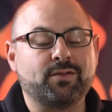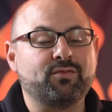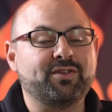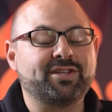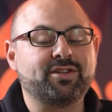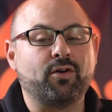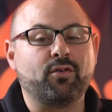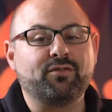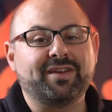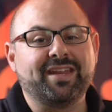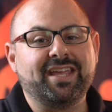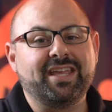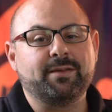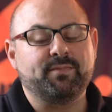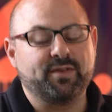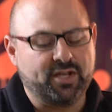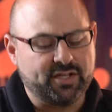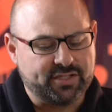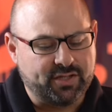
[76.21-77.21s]
that we don't
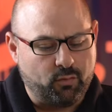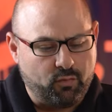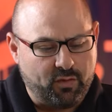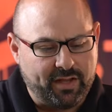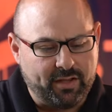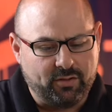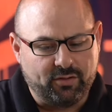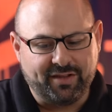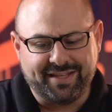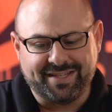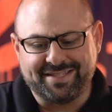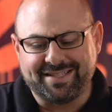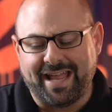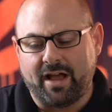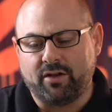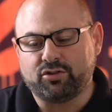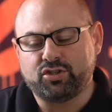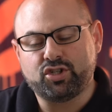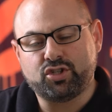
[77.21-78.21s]
need because the wheel is
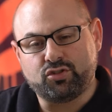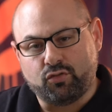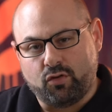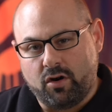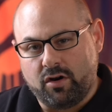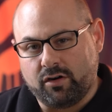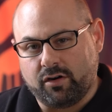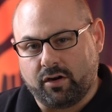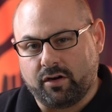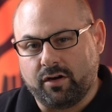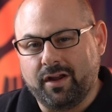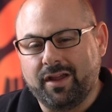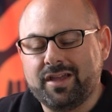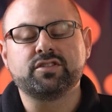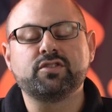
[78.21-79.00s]
now stronger.